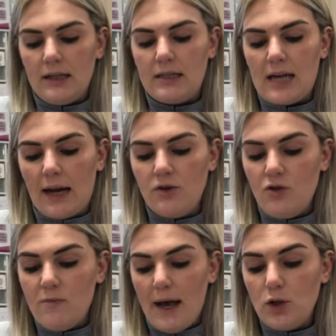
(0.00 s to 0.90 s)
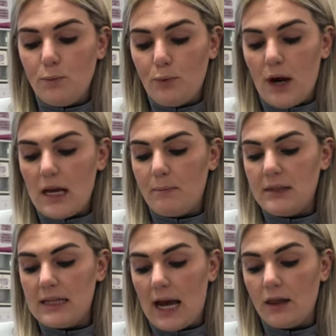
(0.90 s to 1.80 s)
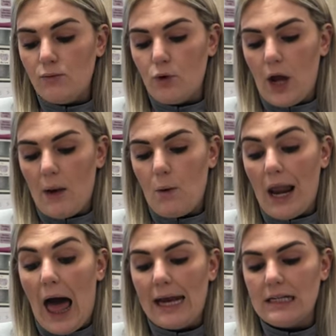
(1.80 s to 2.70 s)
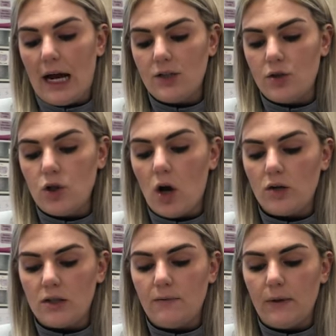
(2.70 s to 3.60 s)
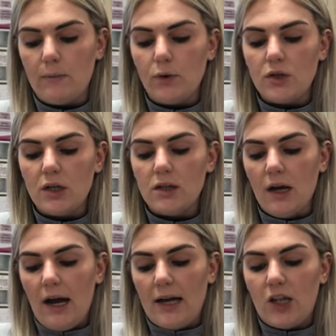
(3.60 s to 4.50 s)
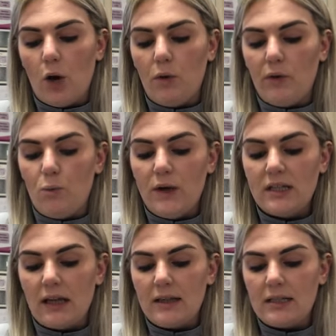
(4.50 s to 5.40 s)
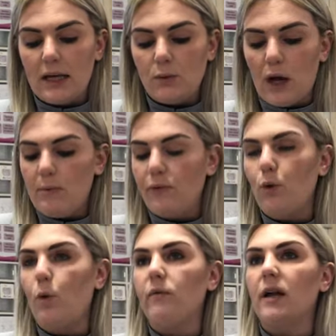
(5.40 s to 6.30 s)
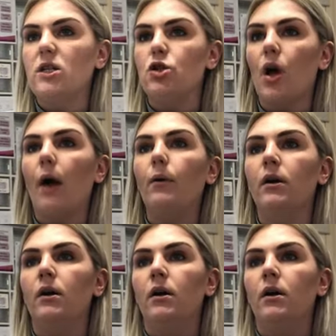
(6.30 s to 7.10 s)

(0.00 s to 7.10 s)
Stand on the metal brake beside the runner while I attach the dogs, Flint muttered. I don't want them whisking the sled away before we're ready to go.